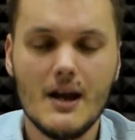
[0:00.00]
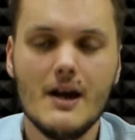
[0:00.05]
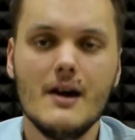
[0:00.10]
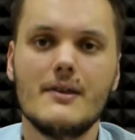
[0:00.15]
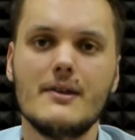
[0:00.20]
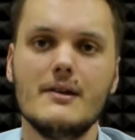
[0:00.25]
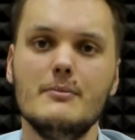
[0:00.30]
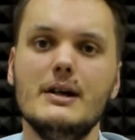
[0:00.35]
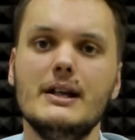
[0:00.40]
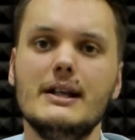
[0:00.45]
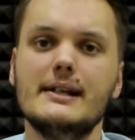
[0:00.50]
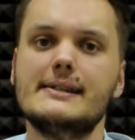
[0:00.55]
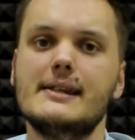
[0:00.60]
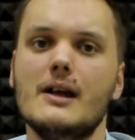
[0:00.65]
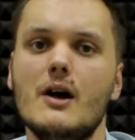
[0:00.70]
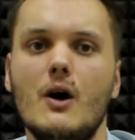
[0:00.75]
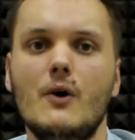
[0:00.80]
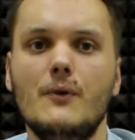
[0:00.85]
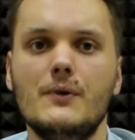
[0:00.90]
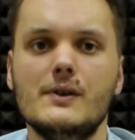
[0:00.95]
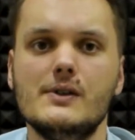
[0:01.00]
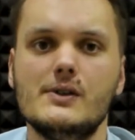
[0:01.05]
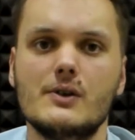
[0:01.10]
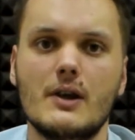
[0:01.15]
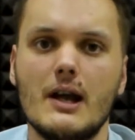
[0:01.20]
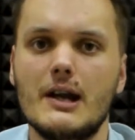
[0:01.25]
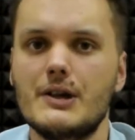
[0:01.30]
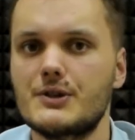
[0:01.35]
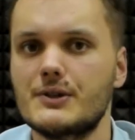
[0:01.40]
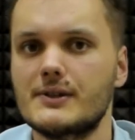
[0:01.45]
The Minister of
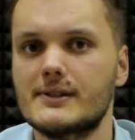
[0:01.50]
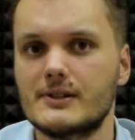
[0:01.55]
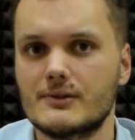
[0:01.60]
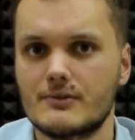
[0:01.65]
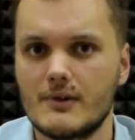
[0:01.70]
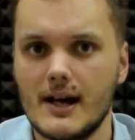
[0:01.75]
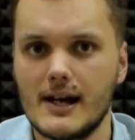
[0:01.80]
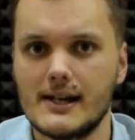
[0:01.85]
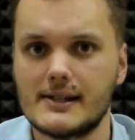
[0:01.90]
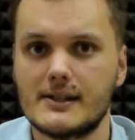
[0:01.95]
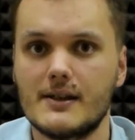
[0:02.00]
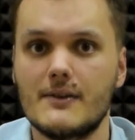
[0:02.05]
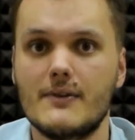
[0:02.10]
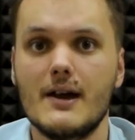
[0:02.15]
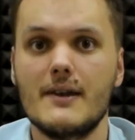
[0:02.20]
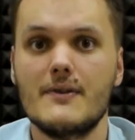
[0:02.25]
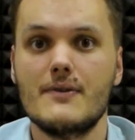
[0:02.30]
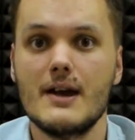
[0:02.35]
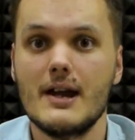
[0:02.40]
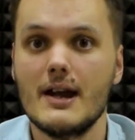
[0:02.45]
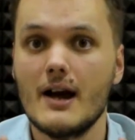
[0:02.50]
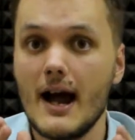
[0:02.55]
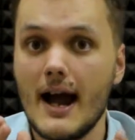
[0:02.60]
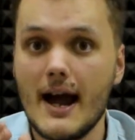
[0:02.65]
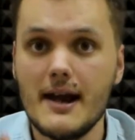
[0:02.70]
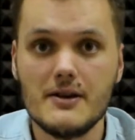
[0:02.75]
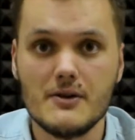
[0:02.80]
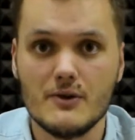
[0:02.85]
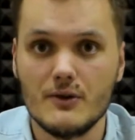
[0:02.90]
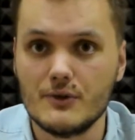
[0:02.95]
Education stressed that they
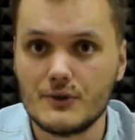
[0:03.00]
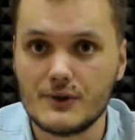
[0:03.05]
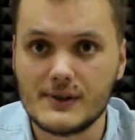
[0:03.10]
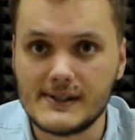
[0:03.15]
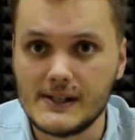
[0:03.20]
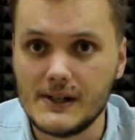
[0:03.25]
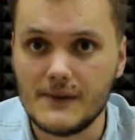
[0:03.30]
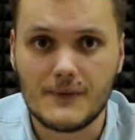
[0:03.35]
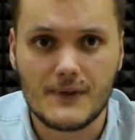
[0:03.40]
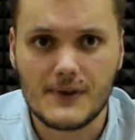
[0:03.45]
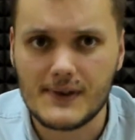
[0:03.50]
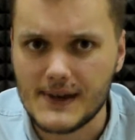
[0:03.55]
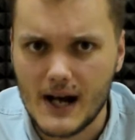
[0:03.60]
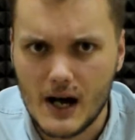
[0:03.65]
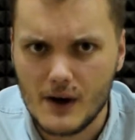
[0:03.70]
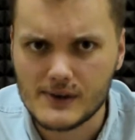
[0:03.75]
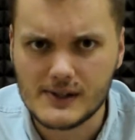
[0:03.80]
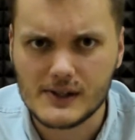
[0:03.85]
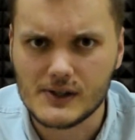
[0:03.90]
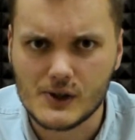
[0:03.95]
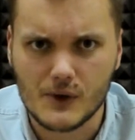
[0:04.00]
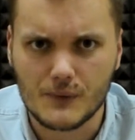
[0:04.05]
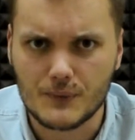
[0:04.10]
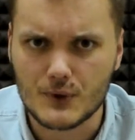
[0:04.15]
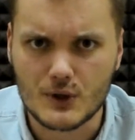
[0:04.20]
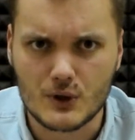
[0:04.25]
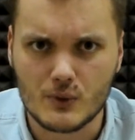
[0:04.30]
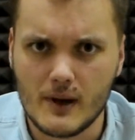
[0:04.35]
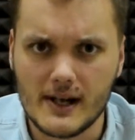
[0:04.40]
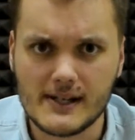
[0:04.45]
annually receive thousands of
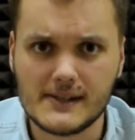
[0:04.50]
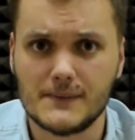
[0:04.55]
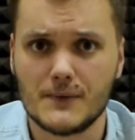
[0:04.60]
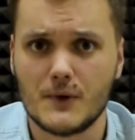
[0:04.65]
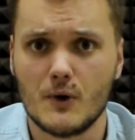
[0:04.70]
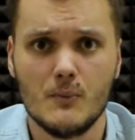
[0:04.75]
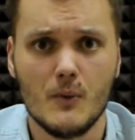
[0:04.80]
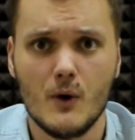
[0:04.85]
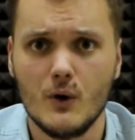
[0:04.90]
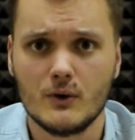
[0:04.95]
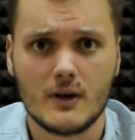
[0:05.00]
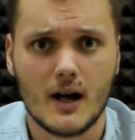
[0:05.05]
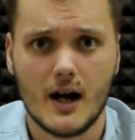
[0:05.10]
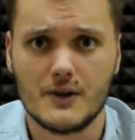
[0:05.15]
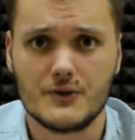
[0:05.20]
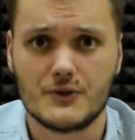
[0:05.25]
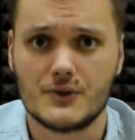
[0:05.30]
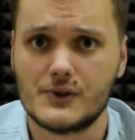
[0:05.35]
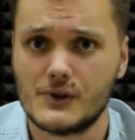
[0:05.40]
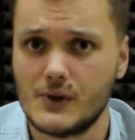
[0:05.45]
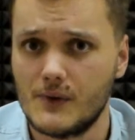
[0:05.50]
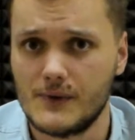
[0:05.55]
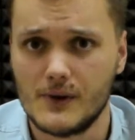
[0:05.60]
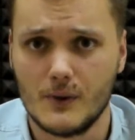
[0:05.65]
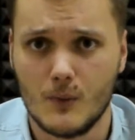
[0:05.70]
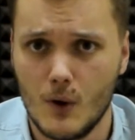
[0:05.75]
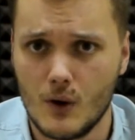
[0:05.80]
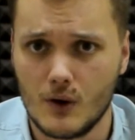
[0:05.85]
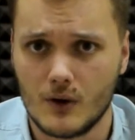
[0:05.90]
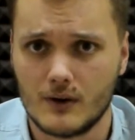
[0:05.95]
requests from all countries of the
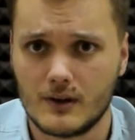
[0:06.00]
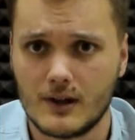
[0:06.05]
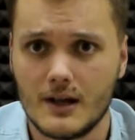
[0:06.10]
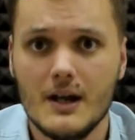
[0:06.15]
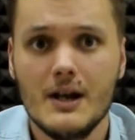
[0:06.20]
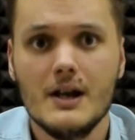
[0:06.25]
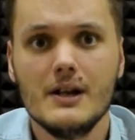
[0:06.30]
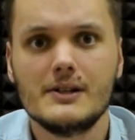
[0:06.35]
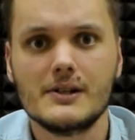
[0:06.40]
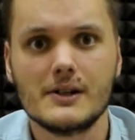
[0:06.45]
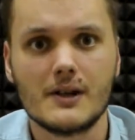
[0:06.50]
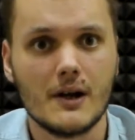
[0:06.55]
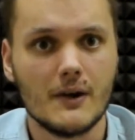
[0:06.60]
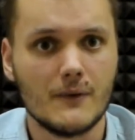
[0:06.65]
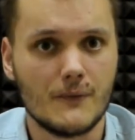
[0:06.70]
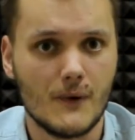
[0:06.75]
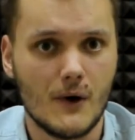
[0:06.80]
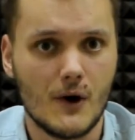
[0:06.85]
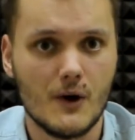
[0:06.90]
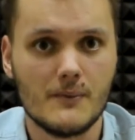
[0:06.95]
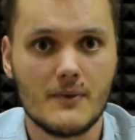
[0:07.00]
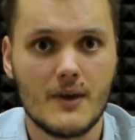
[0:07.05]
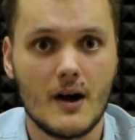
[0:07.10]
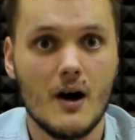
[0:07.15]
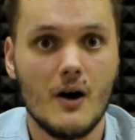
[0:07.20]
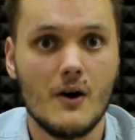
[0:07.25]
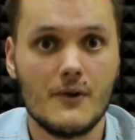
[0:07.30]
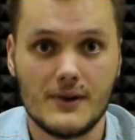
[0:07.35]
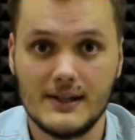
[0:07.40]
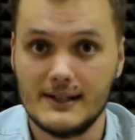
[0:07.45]
world to confirm the
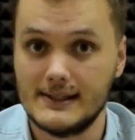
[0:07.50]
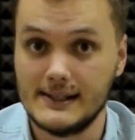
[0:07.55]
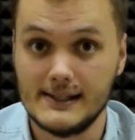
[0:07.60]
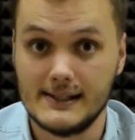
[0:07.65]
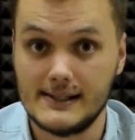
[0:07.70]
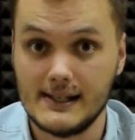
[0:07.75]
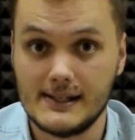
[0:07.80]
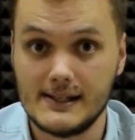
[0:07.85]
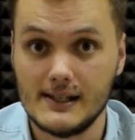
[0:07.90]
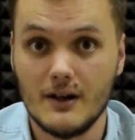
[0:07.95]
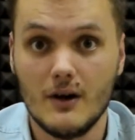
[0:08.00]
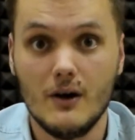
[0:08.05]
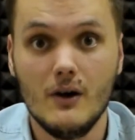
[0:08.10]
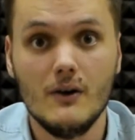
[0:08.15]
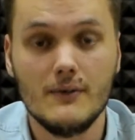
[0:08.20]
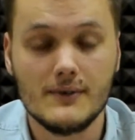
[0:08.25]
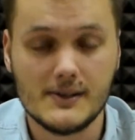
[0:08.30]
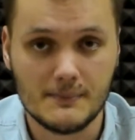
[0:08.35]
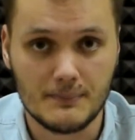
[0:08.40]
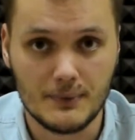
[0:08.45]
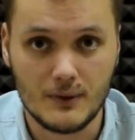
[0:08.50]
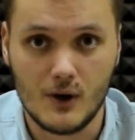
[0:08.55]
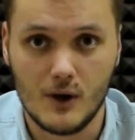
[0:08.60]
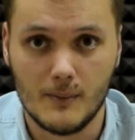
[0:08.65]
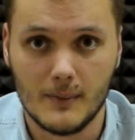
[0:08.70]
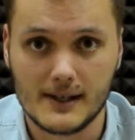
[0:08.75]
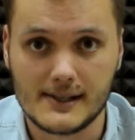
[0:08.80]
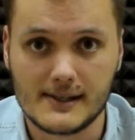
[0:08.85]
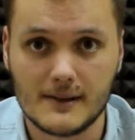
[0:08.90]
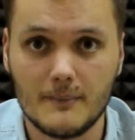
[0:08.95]
authenticity of
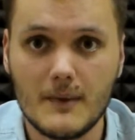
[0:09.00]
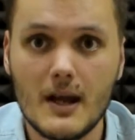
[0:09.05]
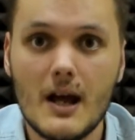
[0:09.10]
diplomas.